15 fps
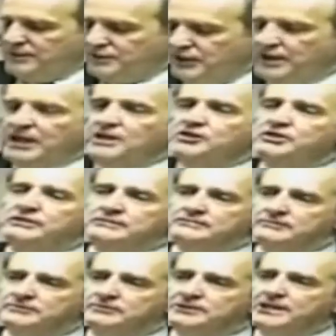education
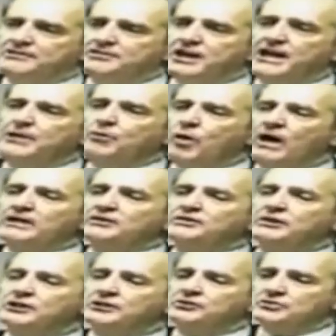that they wanted
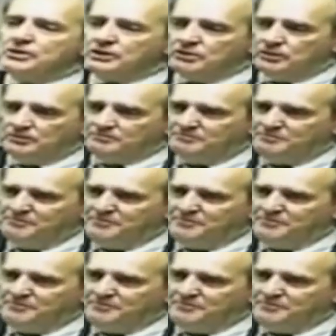to control.